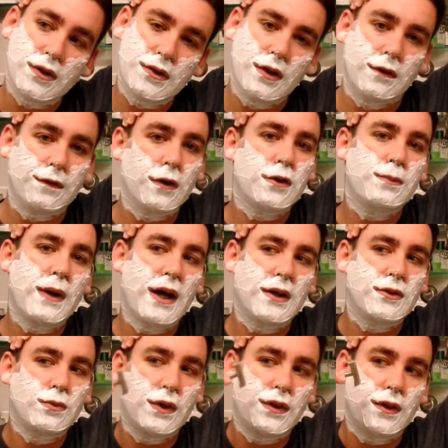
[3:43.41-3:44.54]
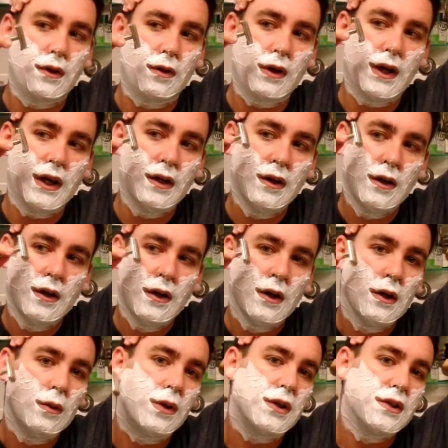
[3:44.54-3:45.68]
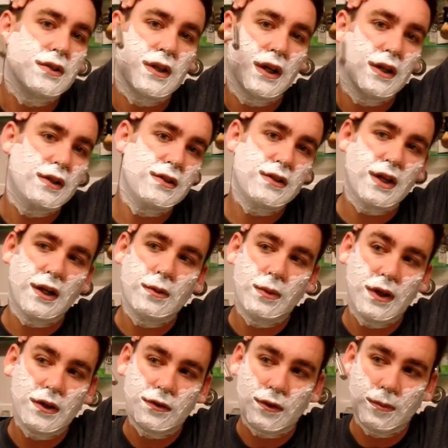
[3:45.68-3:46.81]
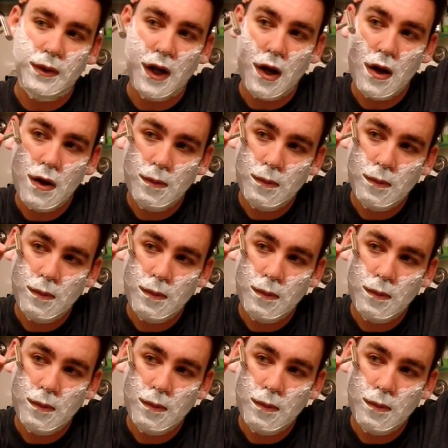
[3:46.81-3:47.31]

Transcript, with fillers: So first pass with the grain, which is kind of sideways for me.